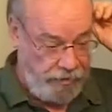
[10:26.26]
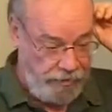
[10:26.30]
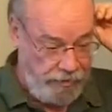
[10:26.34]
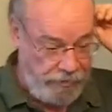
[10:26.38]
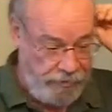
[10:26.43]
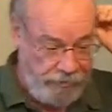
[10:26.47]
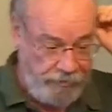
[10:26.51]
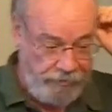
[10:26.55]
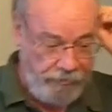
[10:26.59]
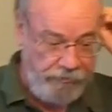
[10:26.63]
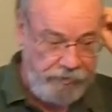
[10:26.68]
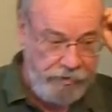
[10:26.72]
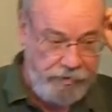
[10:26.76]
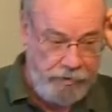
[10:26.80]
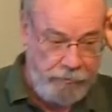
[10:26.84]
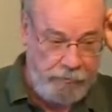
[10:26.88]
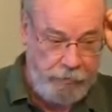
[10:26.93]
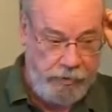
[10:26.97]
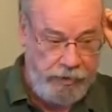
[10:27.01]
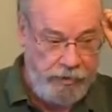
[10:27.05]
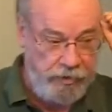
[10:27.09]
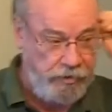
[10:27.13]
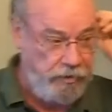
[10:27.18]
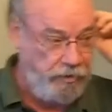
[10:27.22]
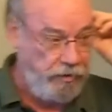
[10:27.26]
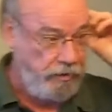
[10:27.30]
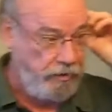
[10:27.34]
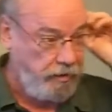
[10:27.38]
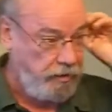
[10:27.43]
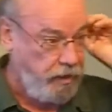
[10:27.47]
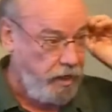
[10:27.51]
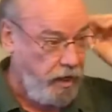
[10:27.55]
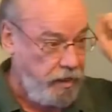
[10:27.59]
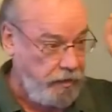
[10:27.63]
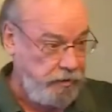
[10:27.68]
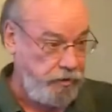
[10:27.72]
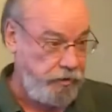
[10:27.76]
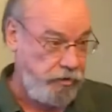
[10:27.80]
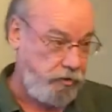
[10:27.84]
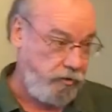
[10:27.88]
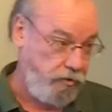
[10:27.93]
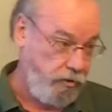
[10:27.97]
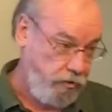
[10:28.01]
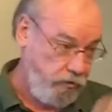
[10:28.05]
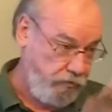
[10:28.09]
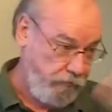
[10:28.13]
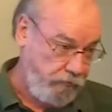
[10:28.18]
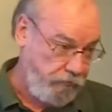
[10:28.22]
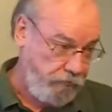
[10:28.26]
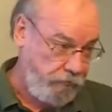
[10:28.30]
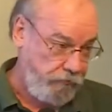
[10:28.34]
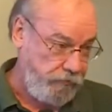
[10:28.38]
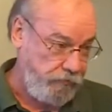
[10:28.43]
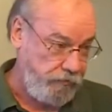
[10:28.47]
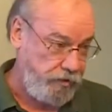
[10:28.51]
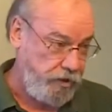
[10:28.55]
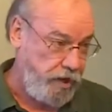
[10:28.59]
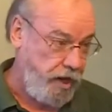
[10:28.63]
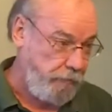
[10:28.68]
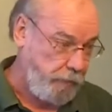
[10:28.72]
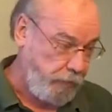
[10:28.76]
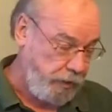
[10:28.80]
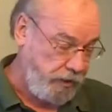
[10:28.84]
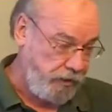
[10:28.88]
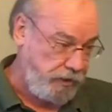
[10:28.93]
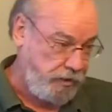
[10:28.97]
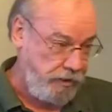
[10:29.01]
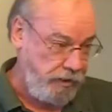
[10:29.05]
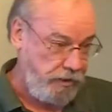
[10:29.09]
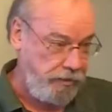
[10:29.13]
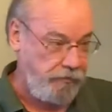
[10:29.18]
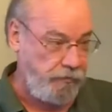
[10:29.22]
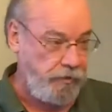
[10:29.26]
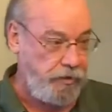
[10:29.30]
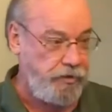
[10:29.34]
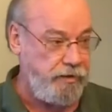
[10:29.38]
and there was a place called the College Grove Shopping Center,